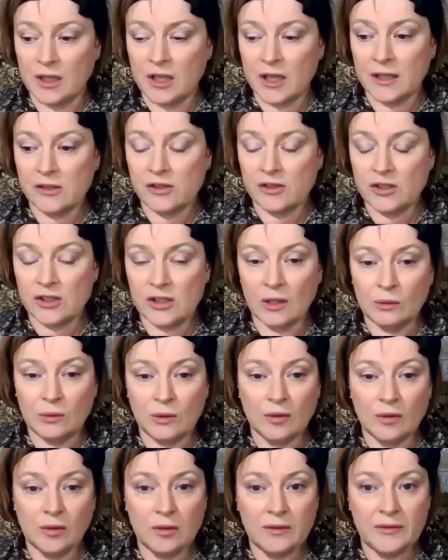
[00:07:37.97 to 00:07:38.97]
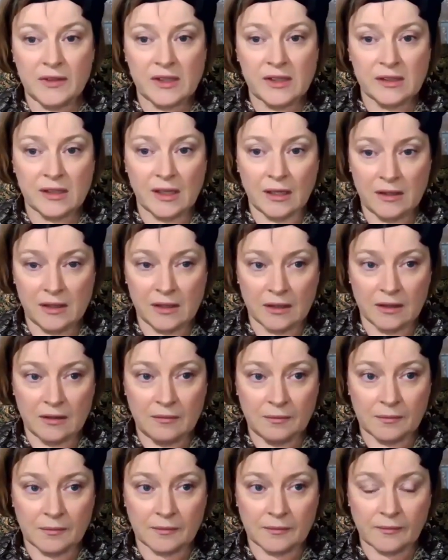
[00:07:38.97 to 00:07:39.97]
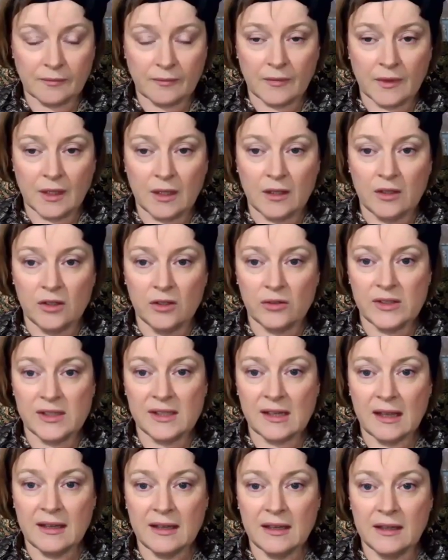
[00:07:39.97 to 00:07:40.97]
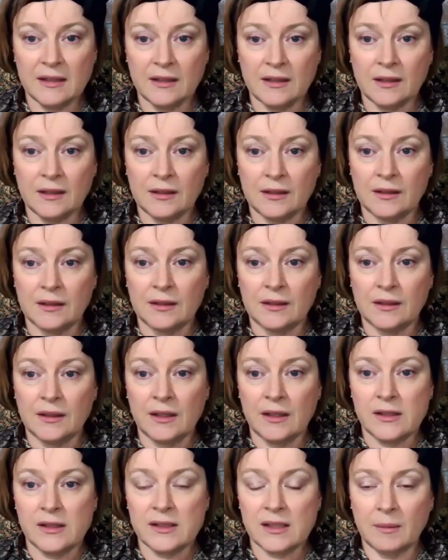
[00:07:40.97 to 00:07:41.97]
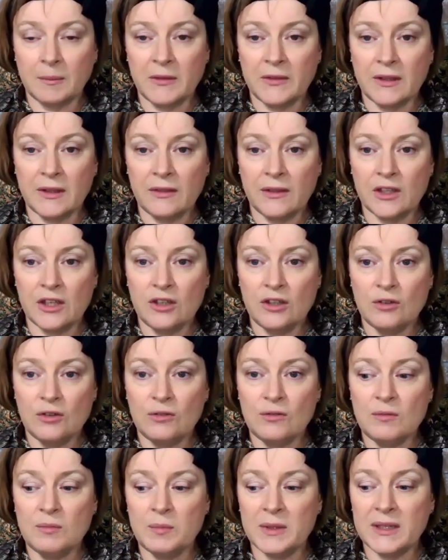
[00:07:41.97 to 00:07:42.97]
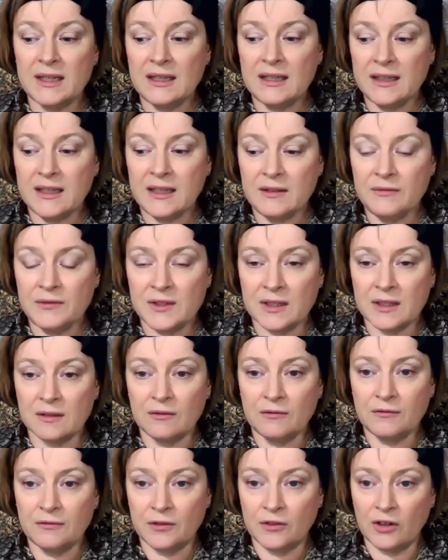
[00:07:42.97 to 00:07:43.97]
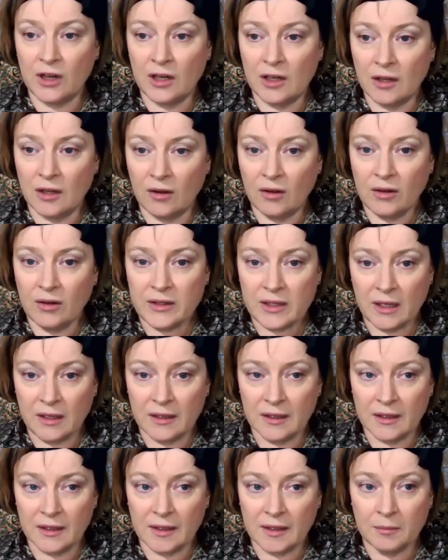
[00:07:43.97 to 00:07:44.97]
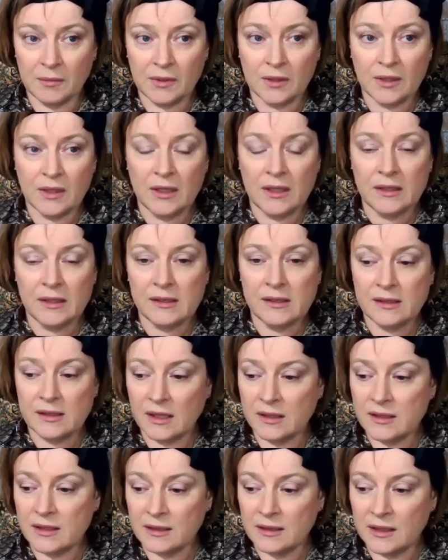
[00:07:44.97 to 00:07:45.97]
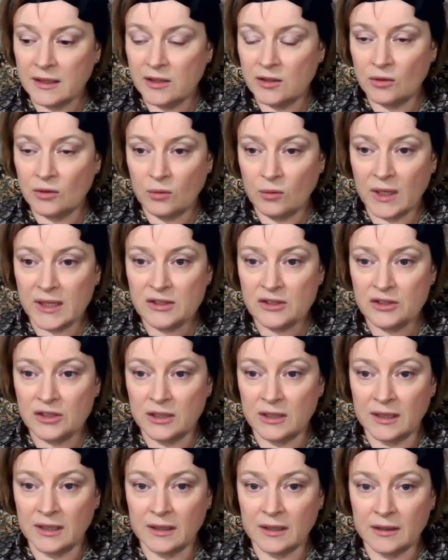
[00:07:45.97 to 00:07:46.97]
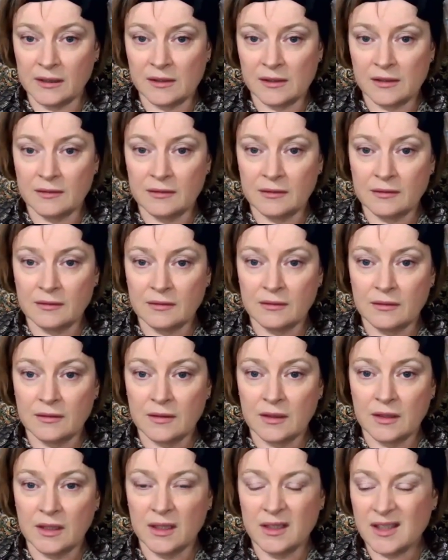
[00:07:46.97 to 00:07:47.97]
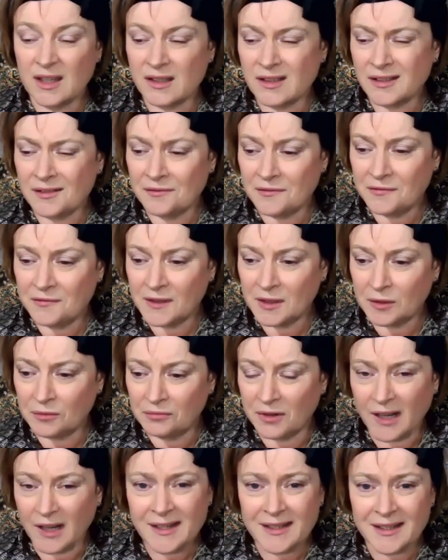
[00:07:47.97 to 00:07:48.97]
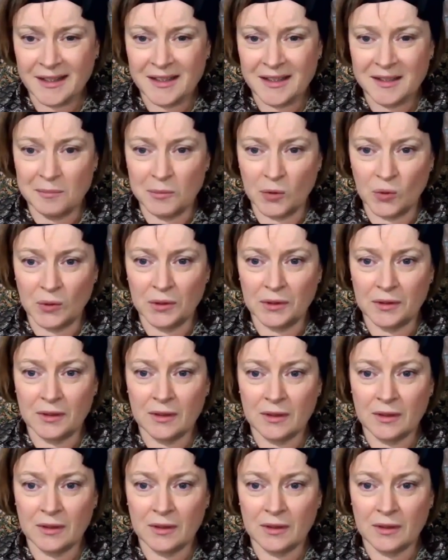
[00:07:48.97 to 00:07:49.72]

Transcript: And so all of a sudden, you're saying something that you believed in for a long time, suddenly you're questioning it. It doesn't feel right anymore.